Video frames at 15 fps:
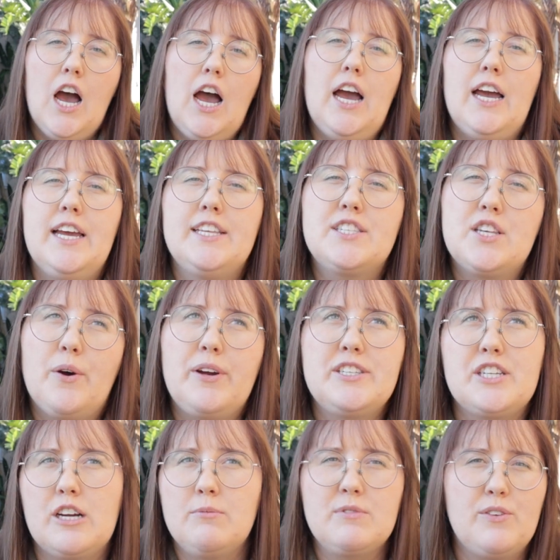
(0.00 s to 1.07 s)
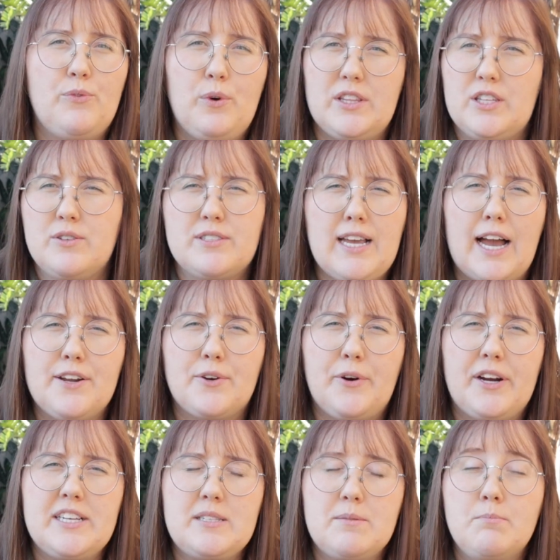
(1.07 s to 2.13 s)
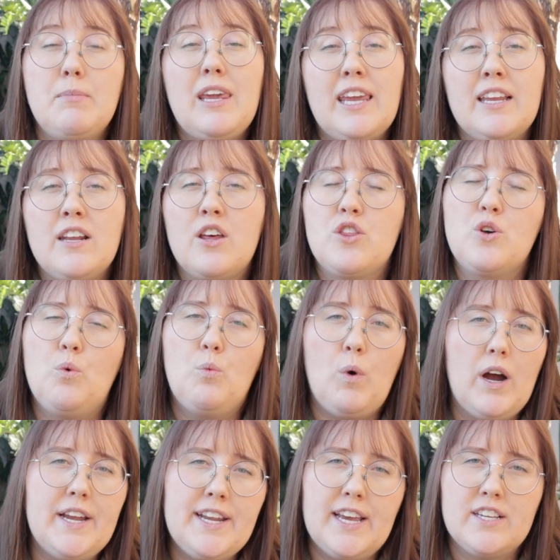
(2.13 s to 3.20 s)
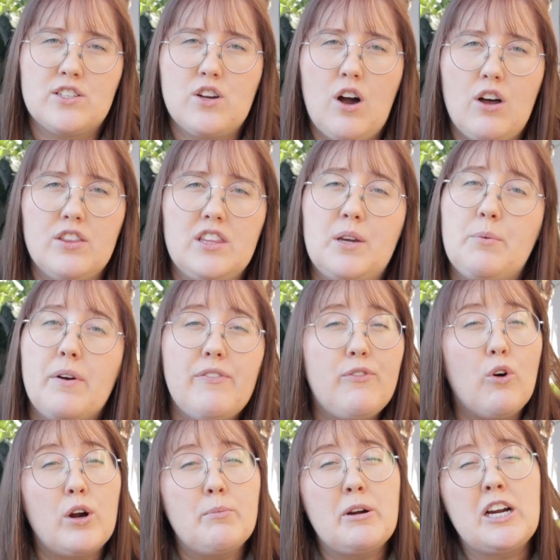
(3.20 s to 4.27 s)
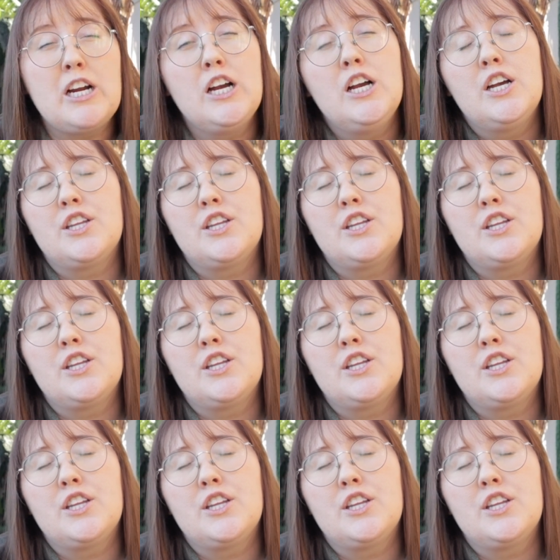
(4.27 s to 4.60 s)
And so in terms of what those categories mean, the 1 is called the reformer,